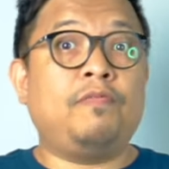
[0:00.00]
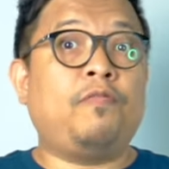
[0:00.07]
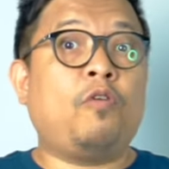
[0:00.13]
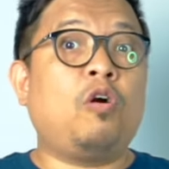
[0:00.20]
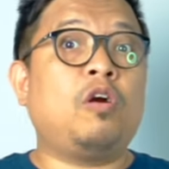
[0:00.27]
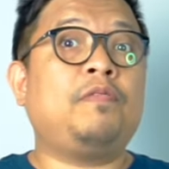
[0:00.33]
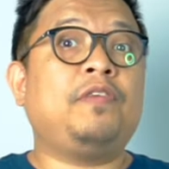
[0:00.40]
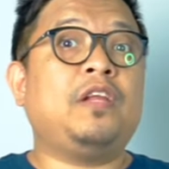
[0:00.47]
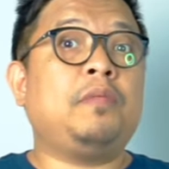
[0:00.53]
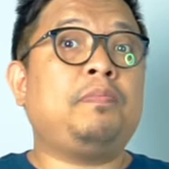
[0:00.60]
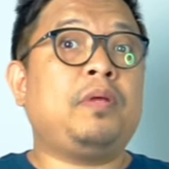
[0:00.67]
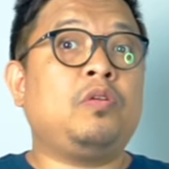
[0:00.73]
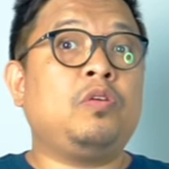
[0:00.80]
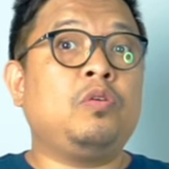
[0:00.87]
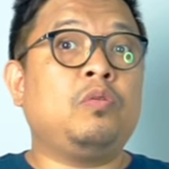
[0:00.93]
for
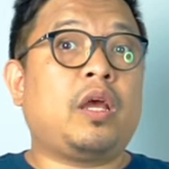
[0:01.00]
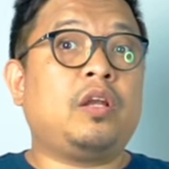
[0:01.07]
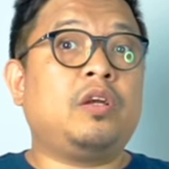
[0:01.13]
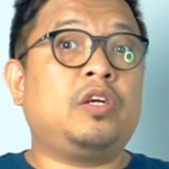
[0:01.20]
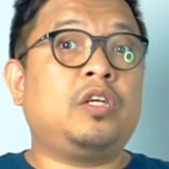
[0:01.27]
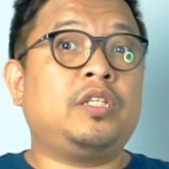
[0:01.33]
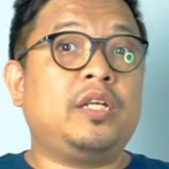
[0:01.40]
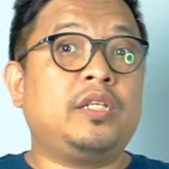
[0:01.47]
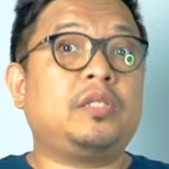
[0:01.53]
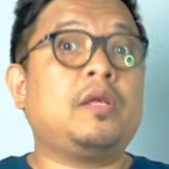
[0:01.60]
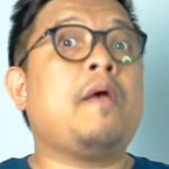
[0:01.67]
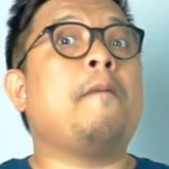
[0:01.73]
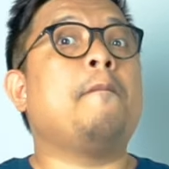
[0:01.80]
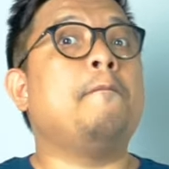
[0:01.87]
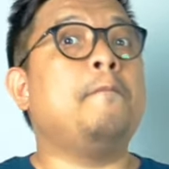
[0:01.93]
Filipino UK Nurses,
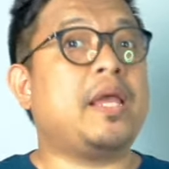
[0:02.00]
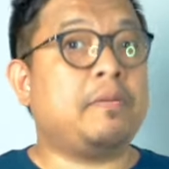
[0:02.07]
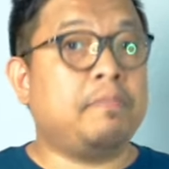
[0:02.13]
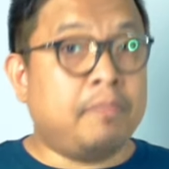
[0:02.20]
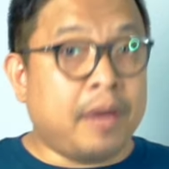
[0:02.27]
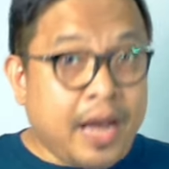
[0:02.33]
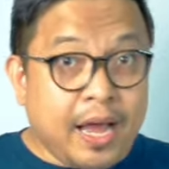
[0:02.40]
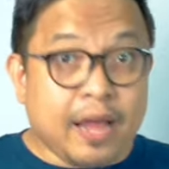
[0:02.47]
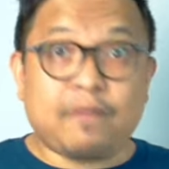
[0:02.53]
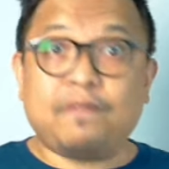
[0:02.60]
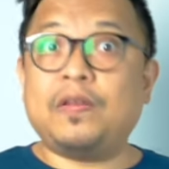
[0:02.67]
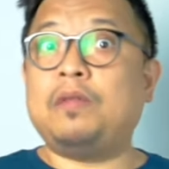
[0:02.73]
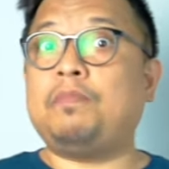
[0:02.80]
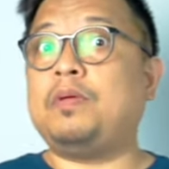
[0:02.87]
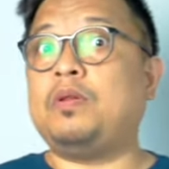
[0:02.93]
made by
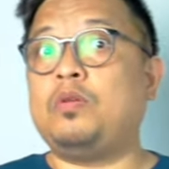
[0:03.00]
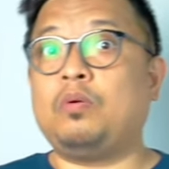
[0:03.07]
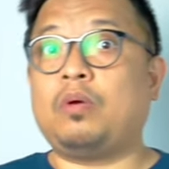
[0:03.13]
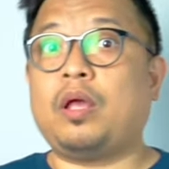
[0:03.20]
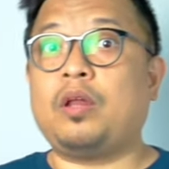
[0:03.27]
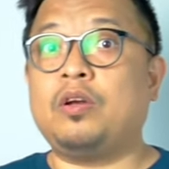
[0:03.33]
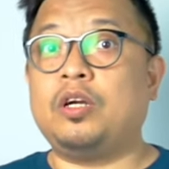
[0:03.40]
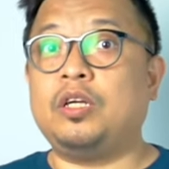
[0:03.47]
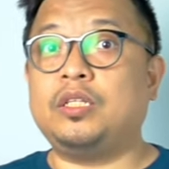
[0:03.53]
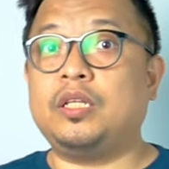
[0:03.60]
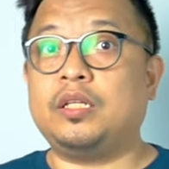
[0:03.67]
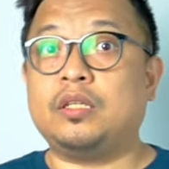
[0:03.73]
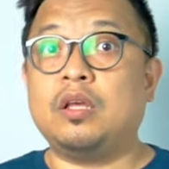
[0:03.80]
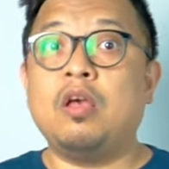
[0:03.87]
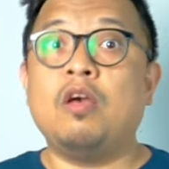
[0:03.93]
Filipino UK
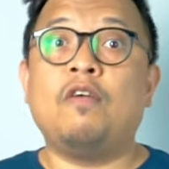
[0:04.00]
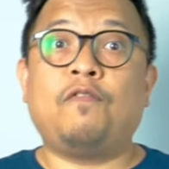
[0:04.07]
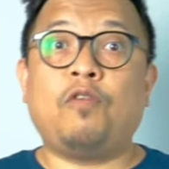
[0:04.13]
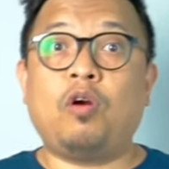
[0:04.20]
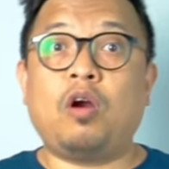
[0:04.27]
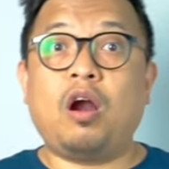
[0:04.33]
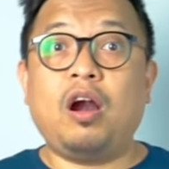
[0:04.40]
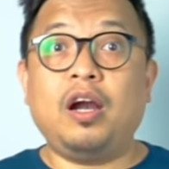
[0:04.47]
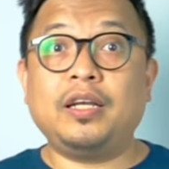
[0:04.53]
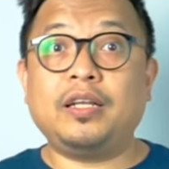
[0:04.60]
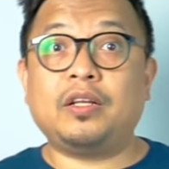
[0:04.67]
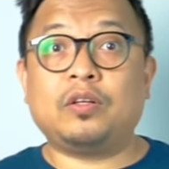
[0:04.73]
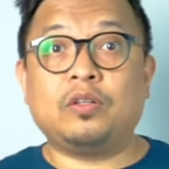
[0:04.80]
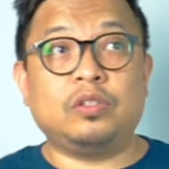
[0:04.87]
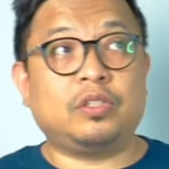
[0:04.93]
Nurses. For
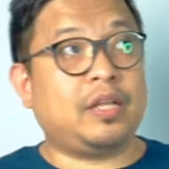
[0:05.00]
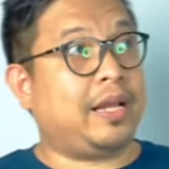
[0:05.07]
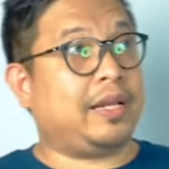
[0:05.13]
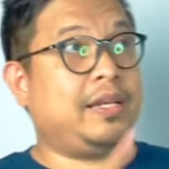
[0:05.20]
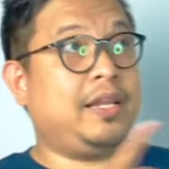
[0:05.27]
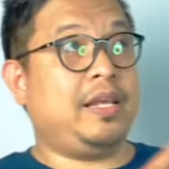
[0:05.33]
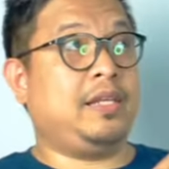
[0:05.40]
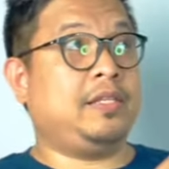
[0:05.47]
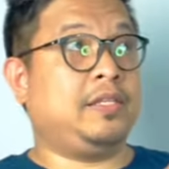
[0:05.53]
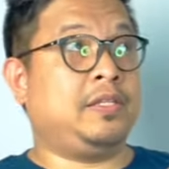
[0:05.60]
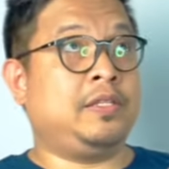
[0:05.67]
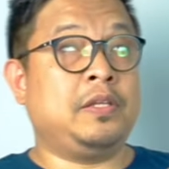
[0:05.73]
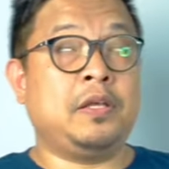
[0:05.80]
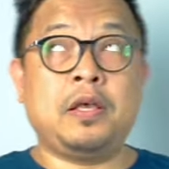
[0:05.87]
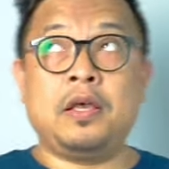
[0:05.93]
articles like
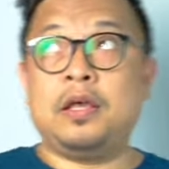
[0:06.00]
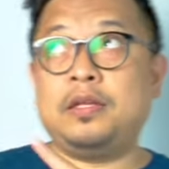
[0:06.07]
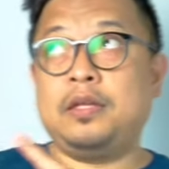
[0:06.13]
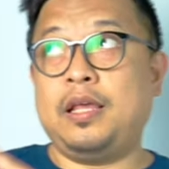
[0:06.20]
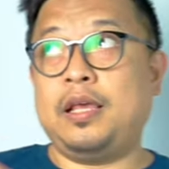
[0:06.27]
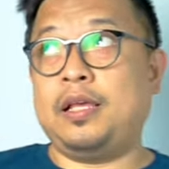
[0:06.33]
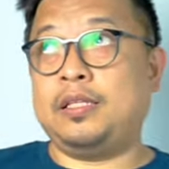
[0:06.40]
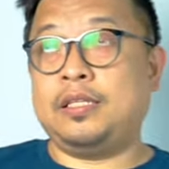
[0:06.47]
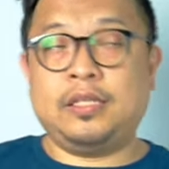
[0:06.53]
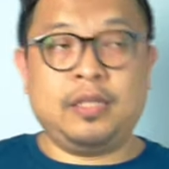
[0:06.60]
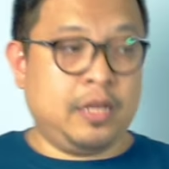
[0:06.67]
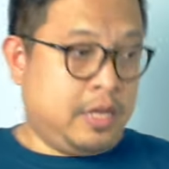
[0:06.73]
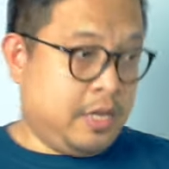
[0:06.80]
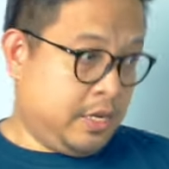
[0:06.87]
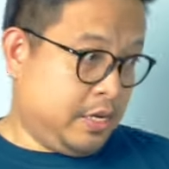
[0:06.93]
this,
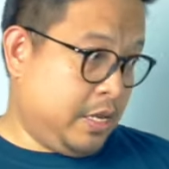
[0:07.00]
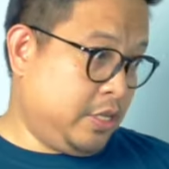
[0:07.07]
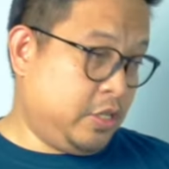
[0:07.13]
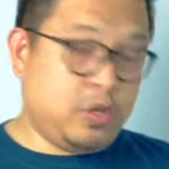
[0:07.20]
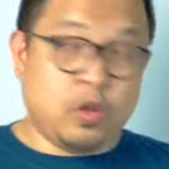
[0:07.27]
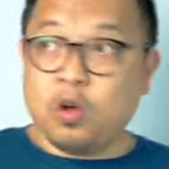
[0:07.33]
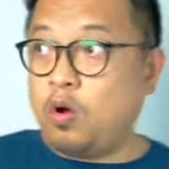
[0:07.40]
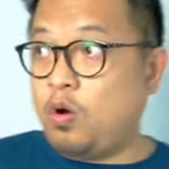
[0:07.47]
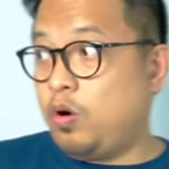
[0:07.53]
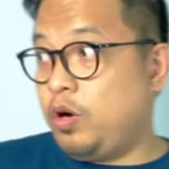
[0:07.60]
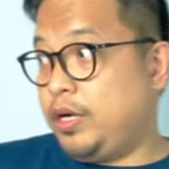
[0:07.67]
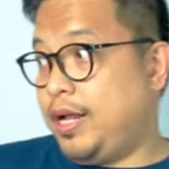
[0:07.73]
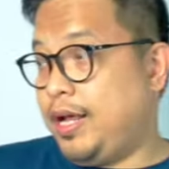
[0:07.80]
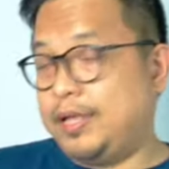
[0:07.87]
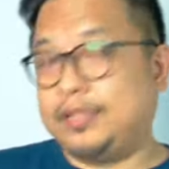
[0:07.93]
this, this,
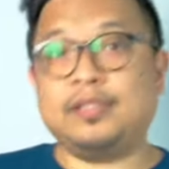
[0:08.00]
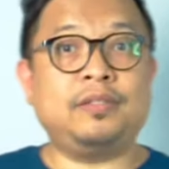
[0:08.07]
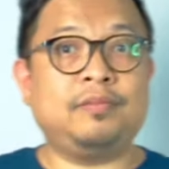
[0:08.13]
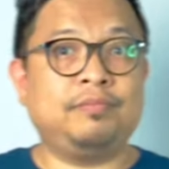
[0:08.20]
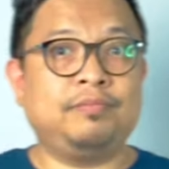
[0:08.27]
or this.